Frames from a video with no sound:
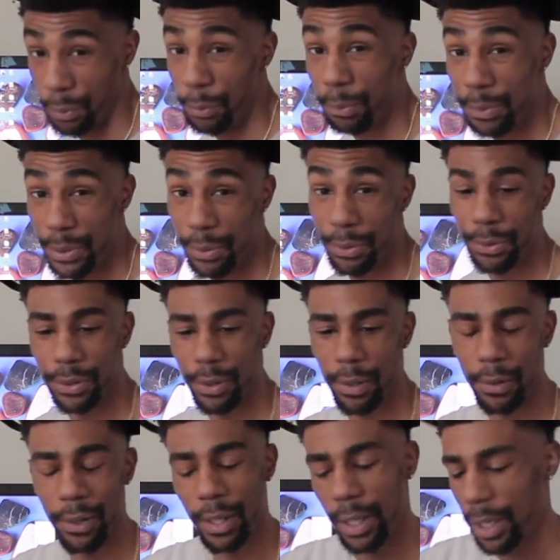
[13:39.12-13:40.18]
room too, so
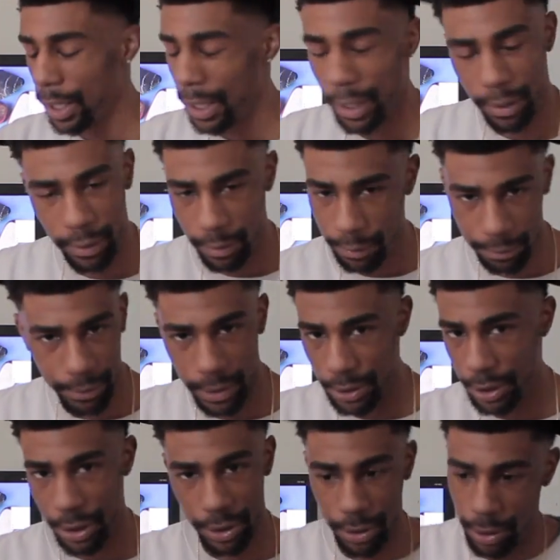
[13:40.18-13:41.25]
it's
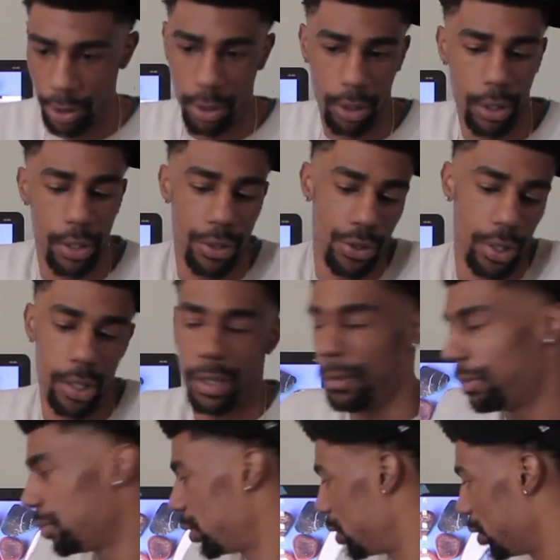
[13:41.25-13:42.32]
just all the same,
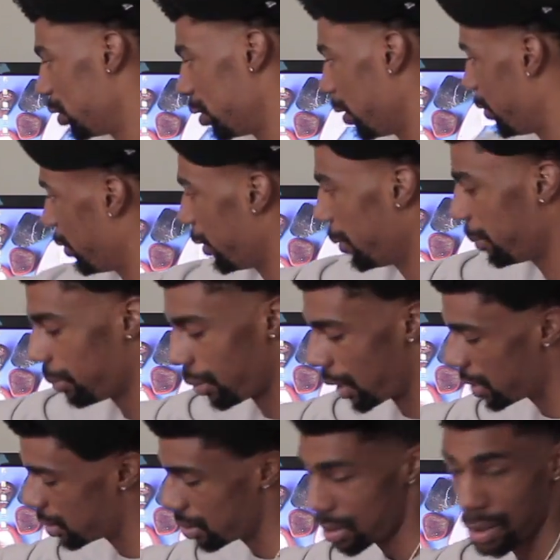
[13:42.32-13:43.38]
just different
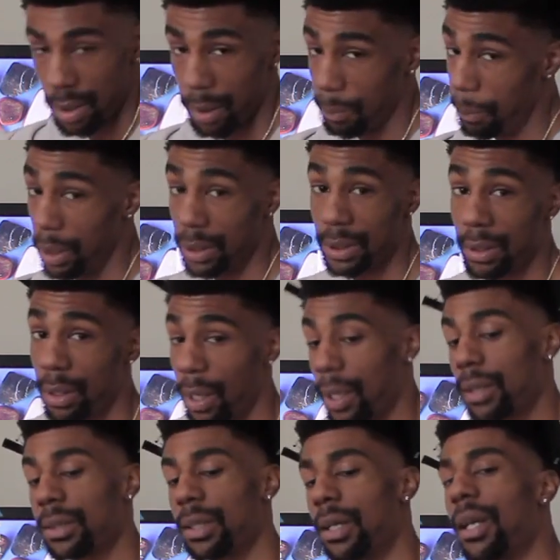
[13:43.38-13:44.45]
prices, budget. I
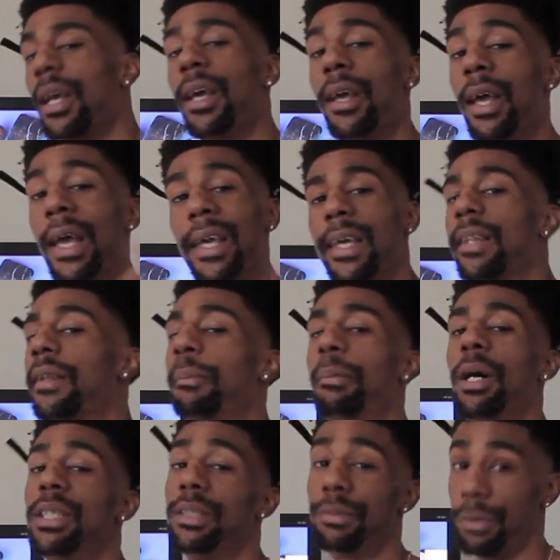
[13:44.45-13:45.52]
said, get the
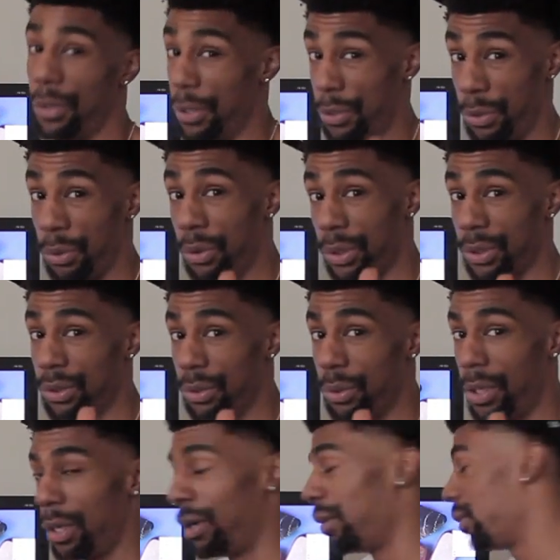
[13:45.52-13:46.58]
budget for your
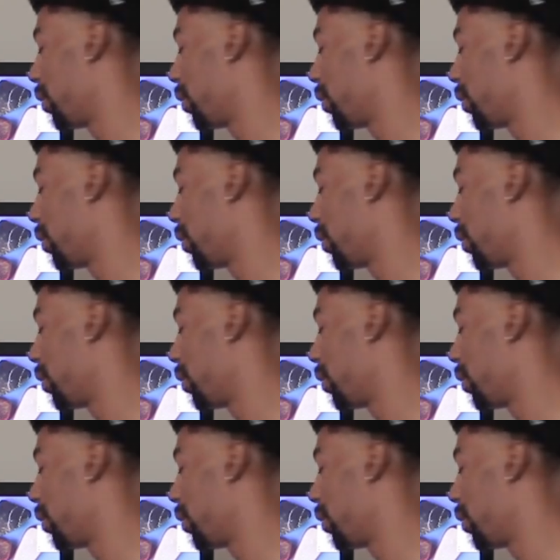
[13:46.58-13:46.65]
studio.